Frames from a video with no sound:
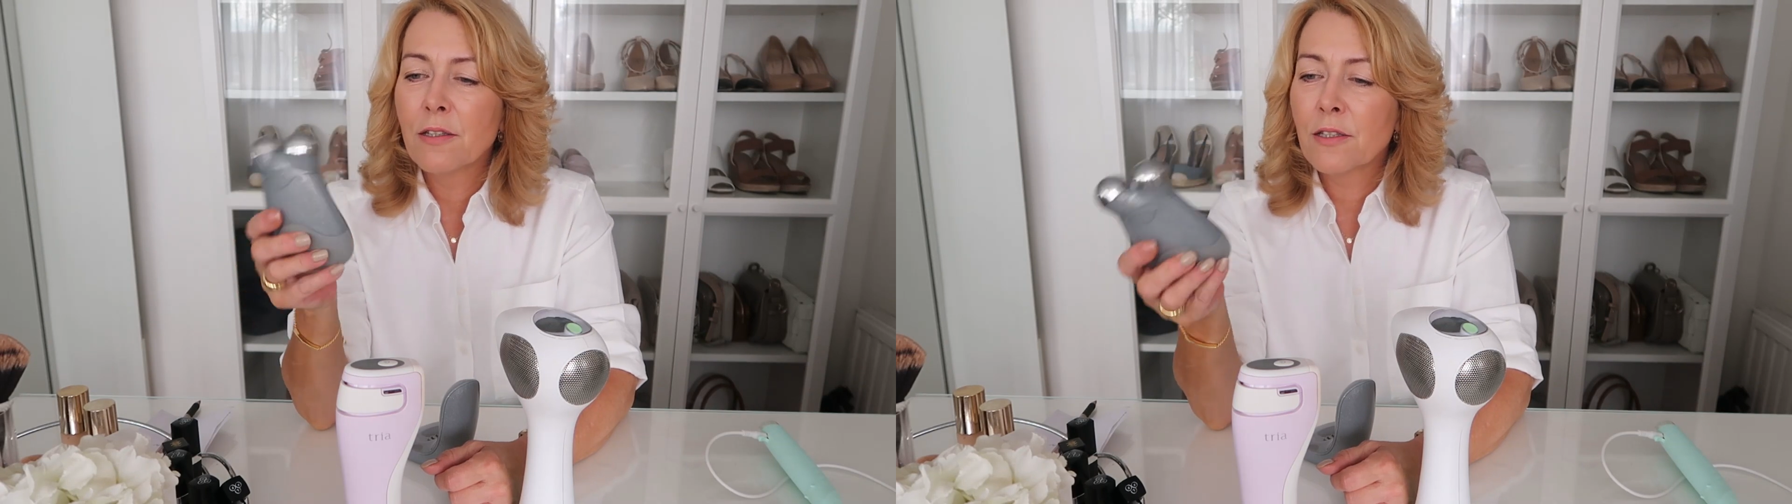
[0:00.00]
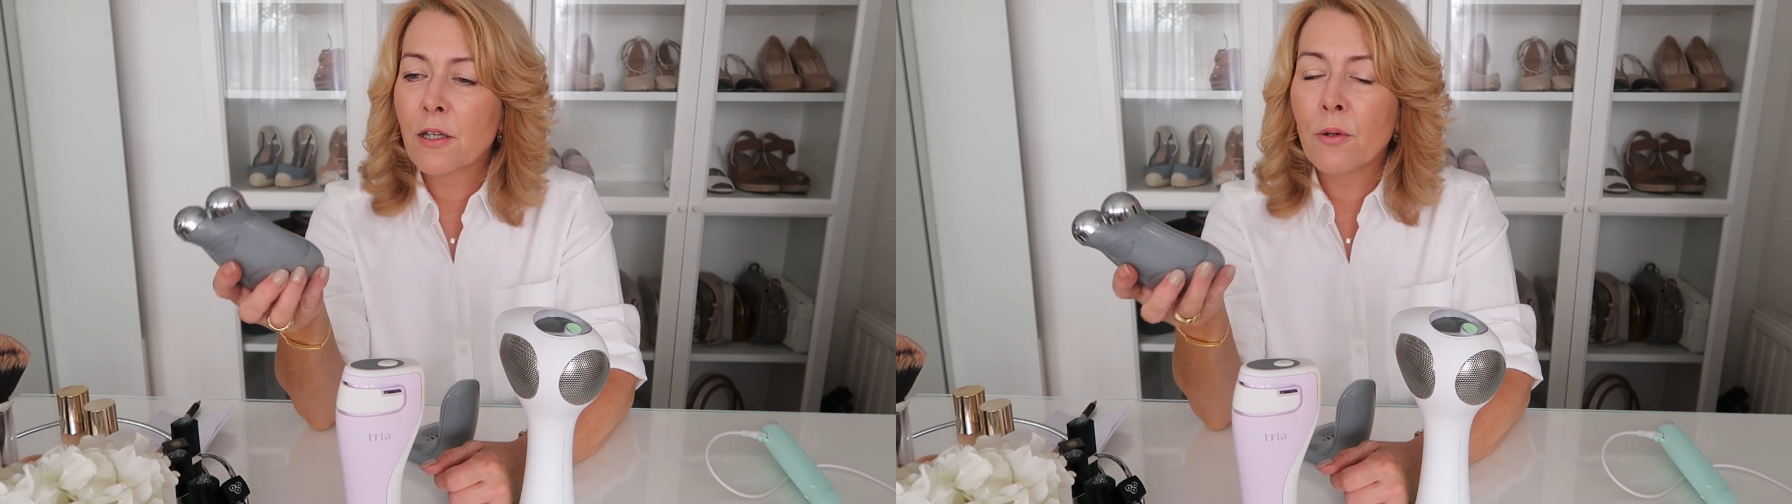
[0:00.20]

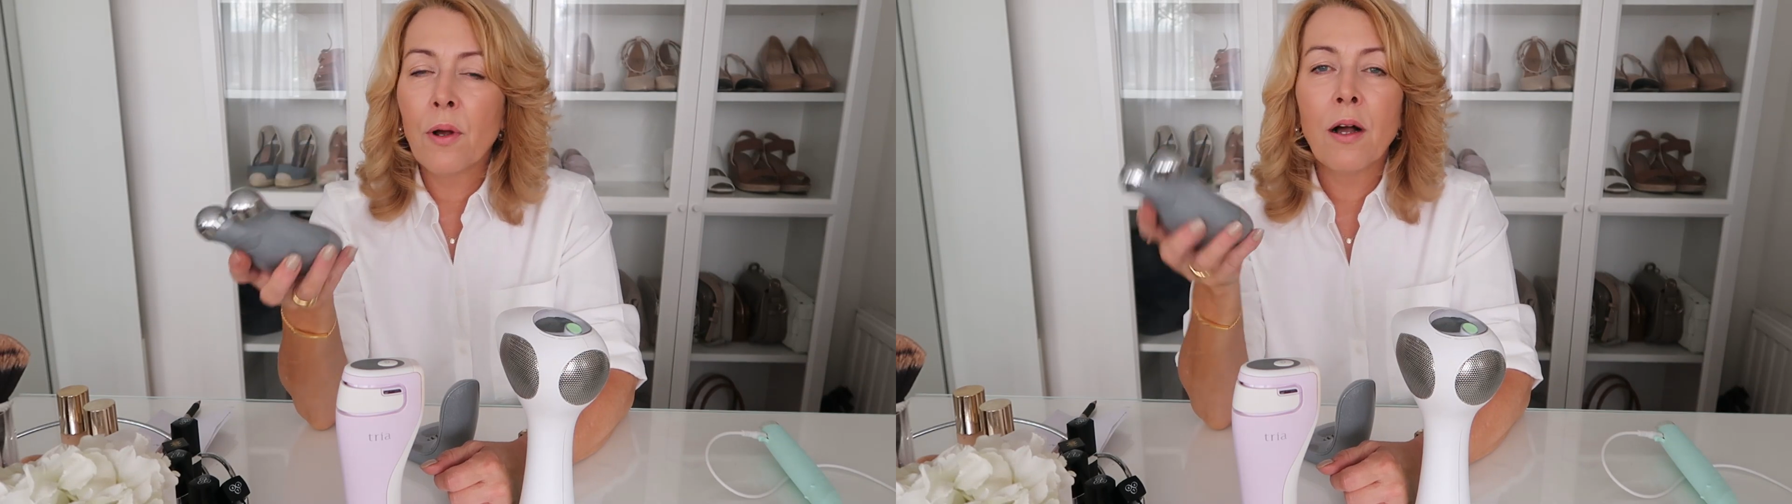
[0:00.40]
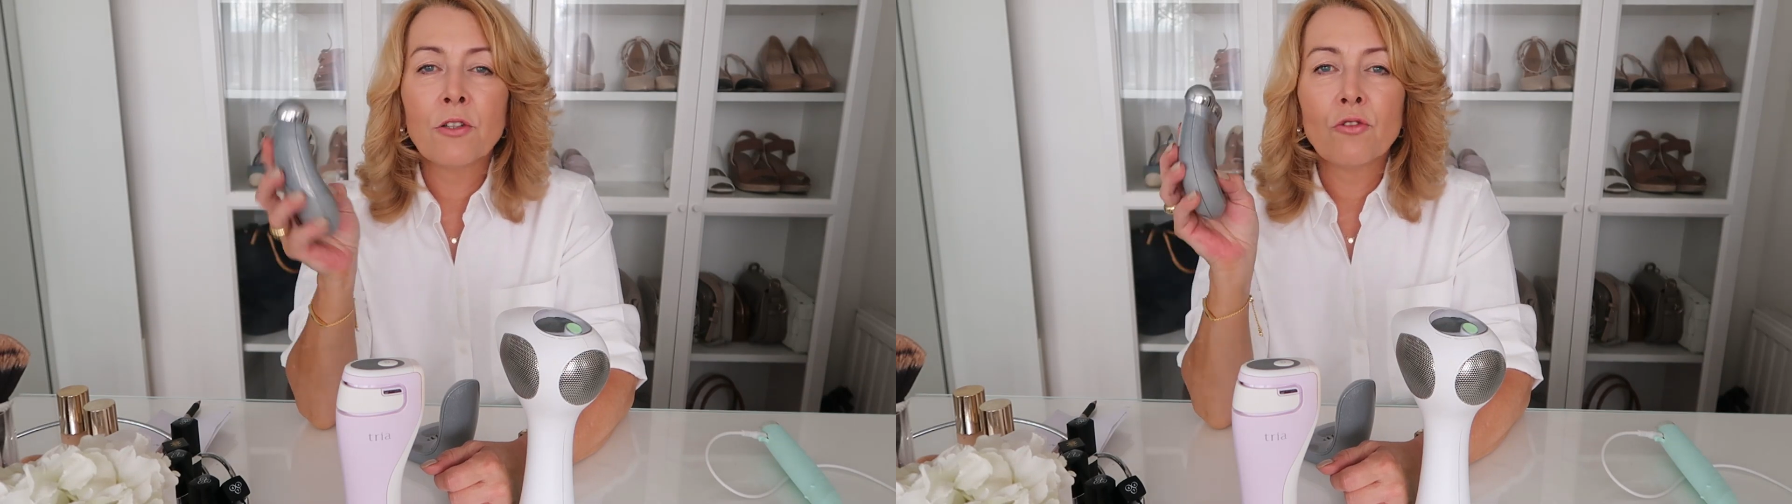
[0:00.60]
So
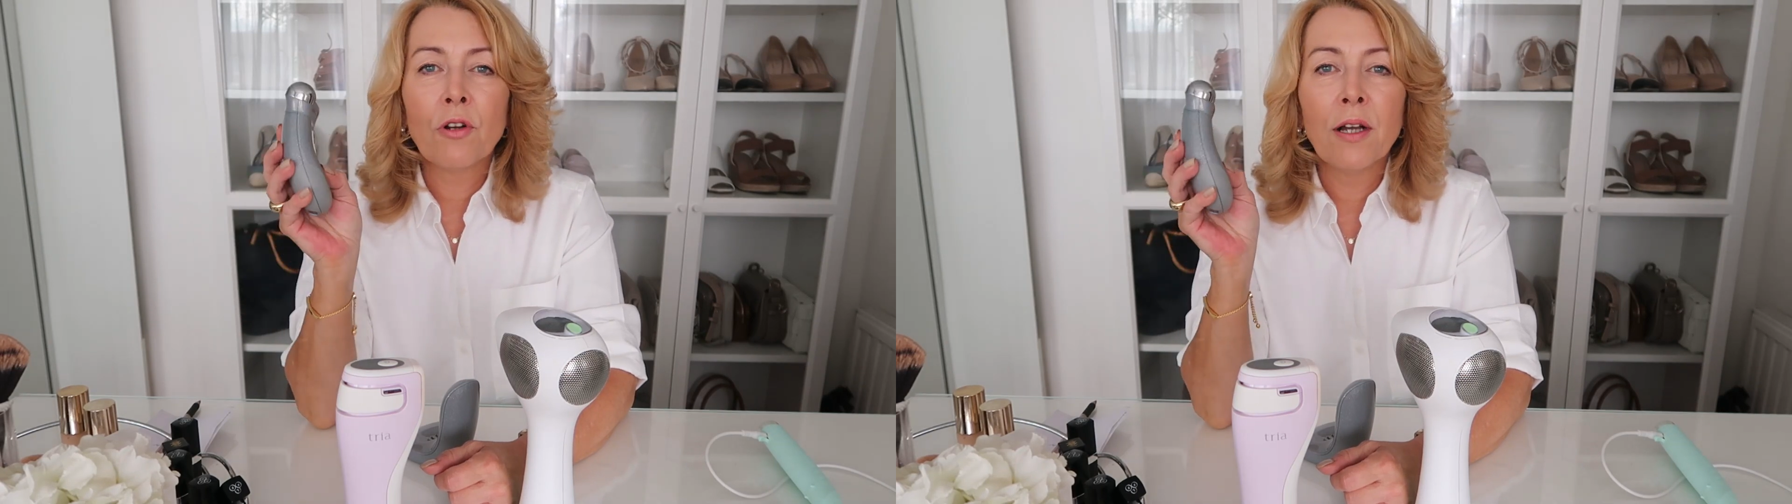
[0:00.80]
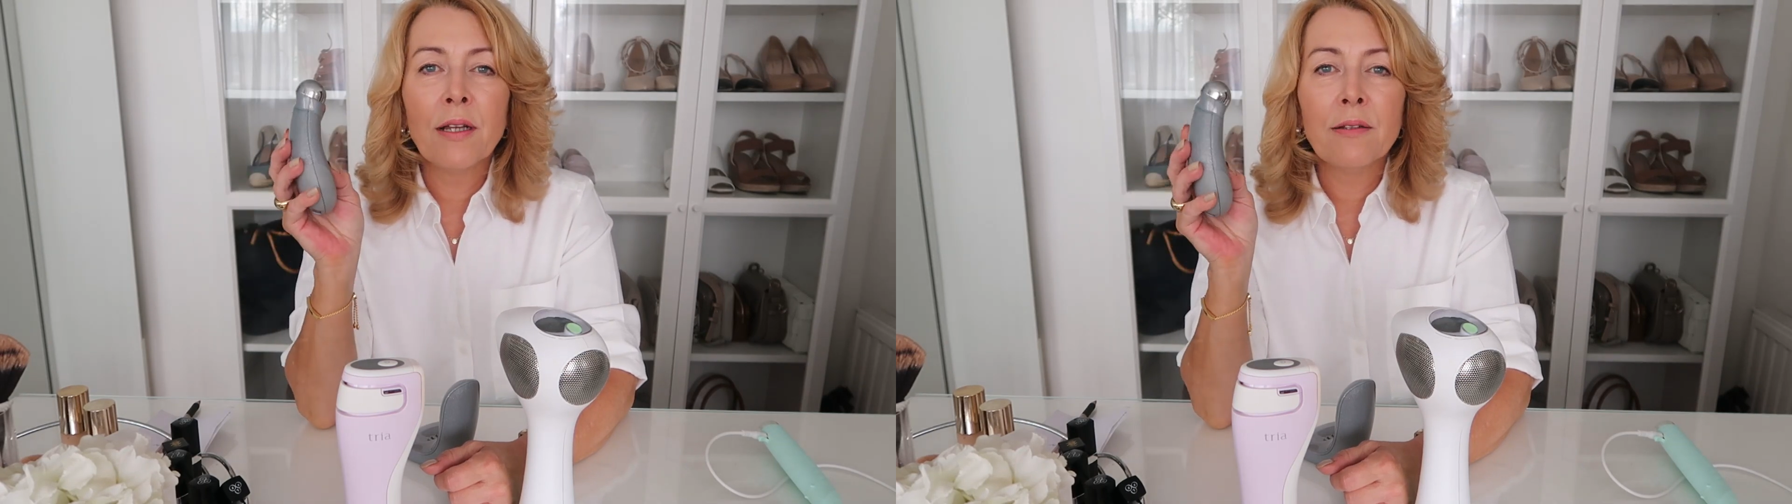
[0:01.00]
I
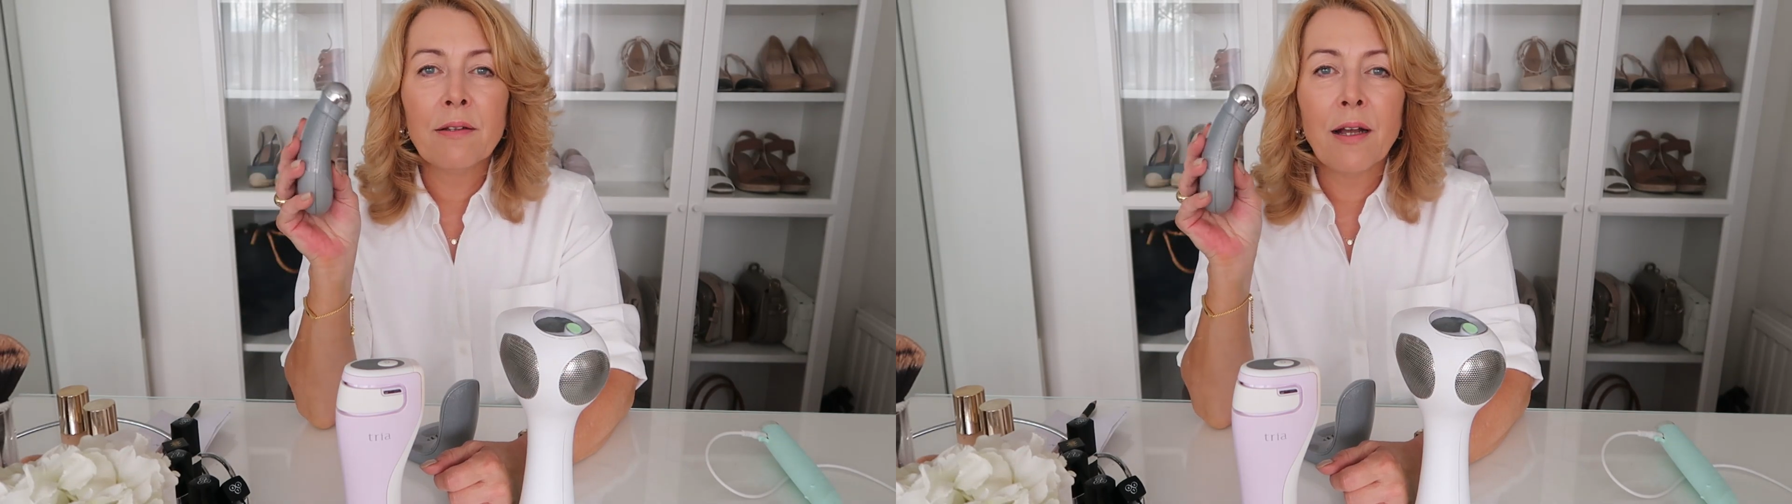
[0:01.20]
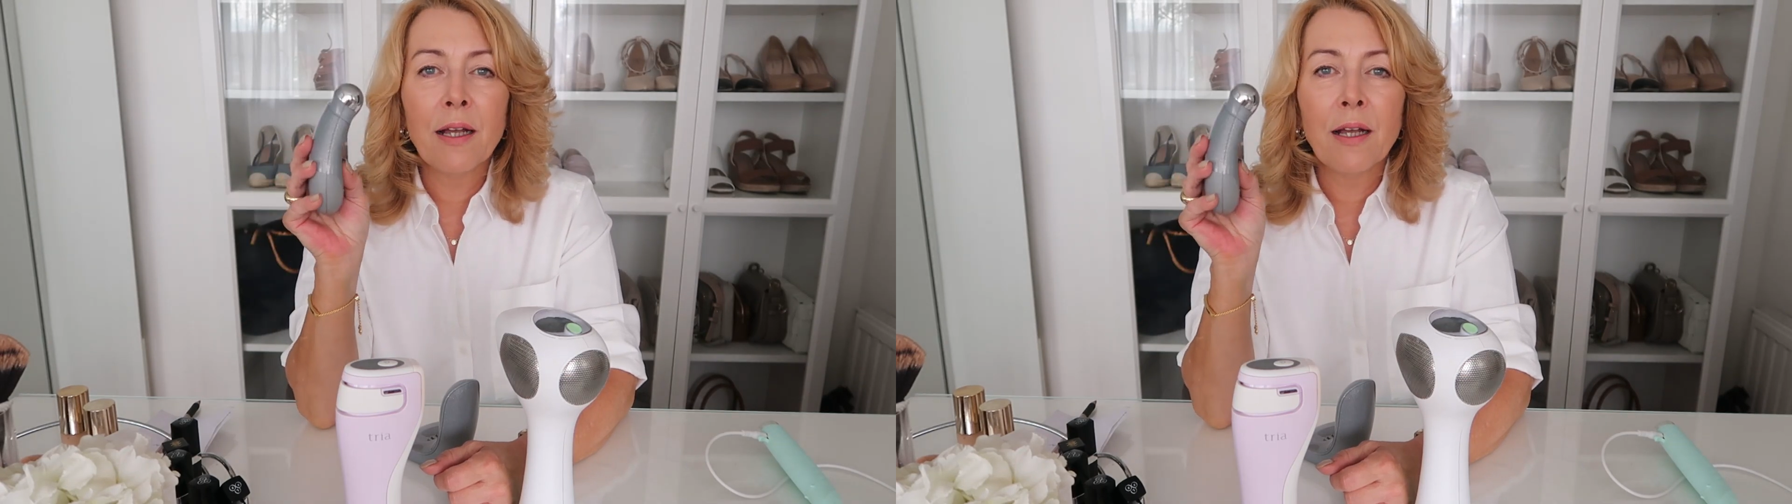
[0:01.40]
try and